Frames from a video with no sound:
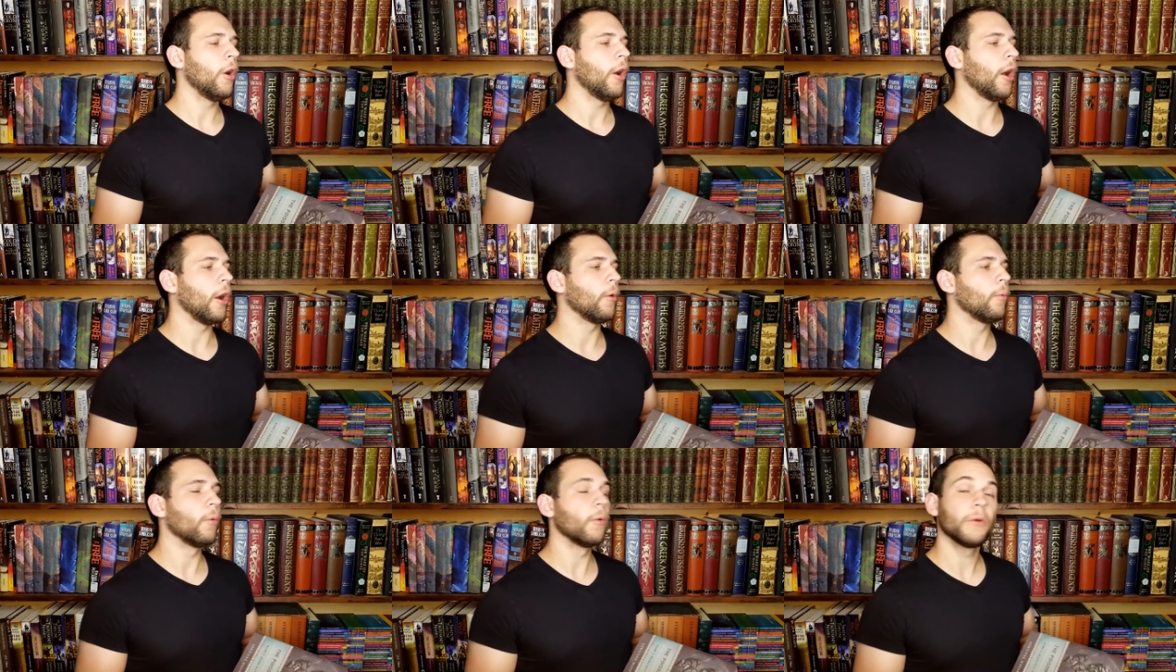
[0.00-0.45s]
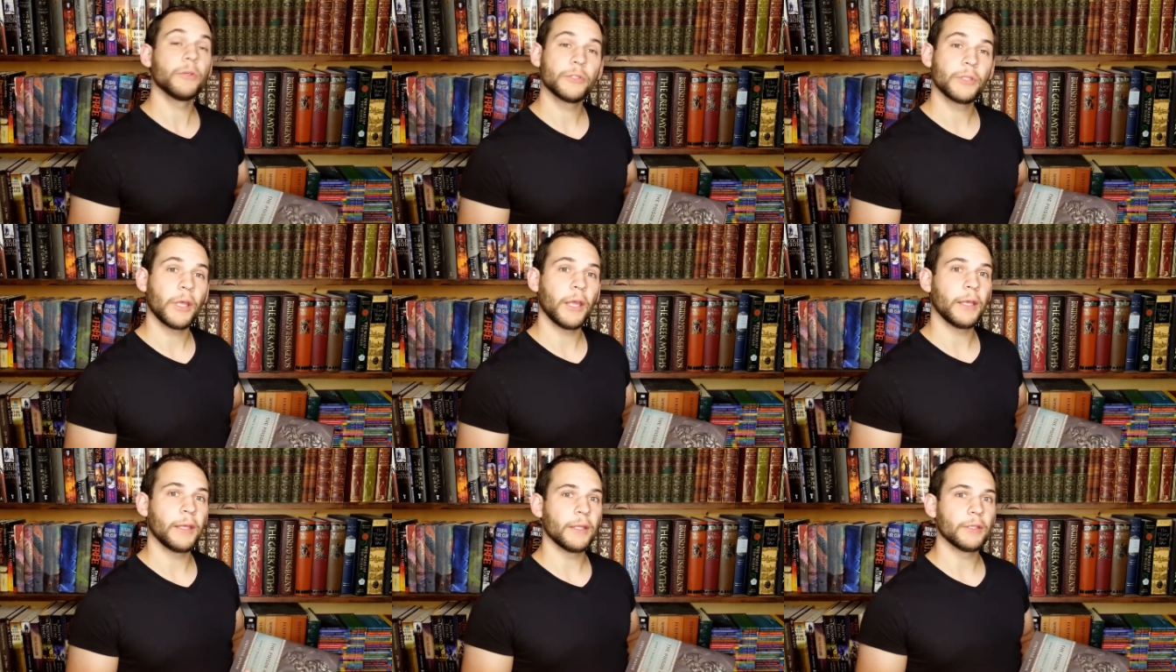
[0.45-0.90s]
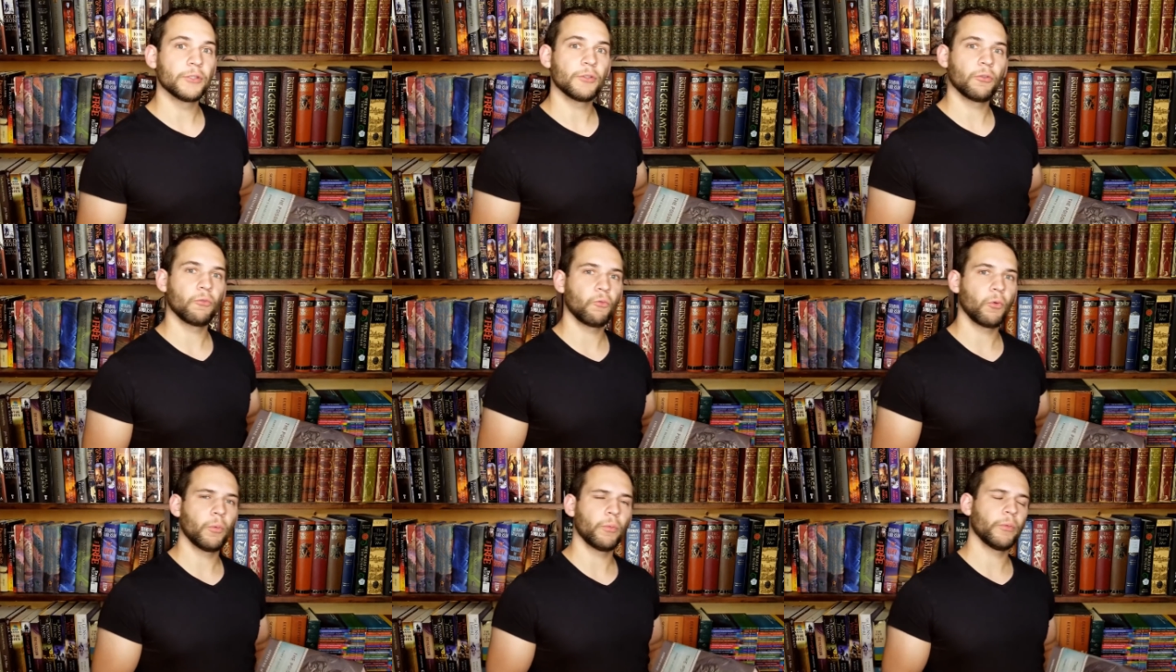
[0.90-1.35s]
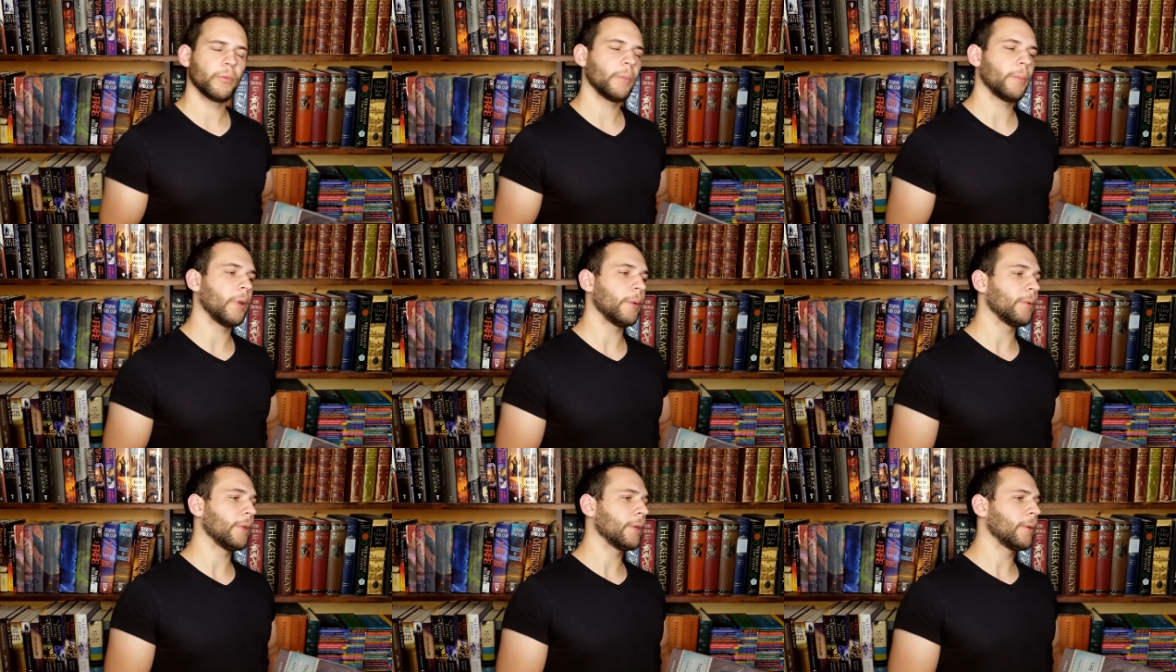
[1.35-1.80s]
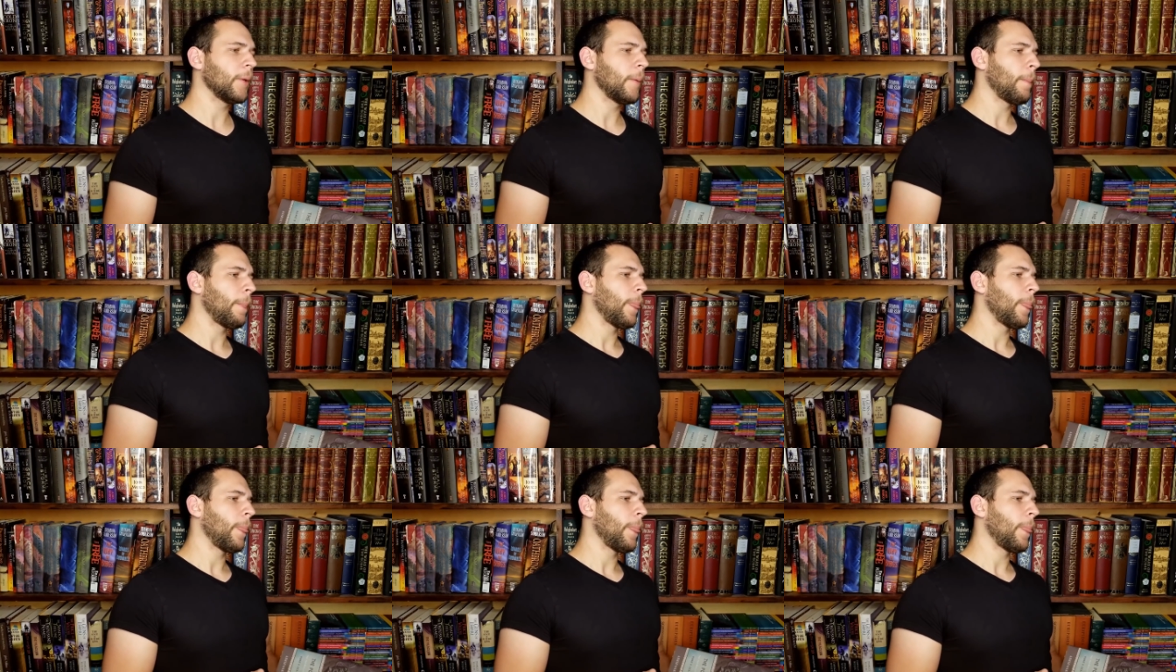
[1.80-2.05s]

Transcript: uh, wars against the Roman Republic.